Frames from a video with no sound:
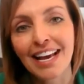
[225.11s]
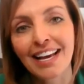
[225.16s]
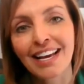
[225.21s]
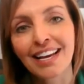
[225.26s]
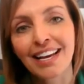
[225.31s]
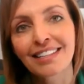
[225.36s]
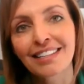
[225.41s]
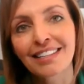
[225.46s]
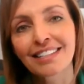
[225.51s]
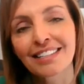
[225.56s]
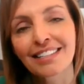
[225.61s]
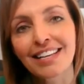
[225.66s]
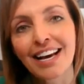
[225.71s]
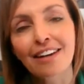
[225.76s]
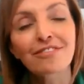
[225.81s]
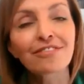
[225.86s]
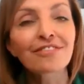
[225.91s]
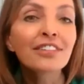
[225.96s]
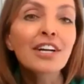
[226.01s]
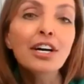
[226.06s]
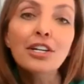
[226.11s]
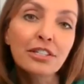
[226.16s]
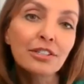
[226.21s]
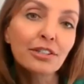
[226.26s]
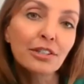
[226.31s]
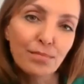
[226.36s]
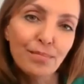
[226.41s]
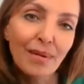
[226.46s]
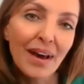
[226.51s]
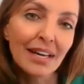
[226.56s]
and I've not
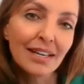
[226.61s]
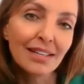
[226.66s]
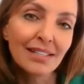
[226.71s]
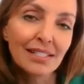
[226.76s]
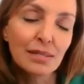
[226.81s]
looked back.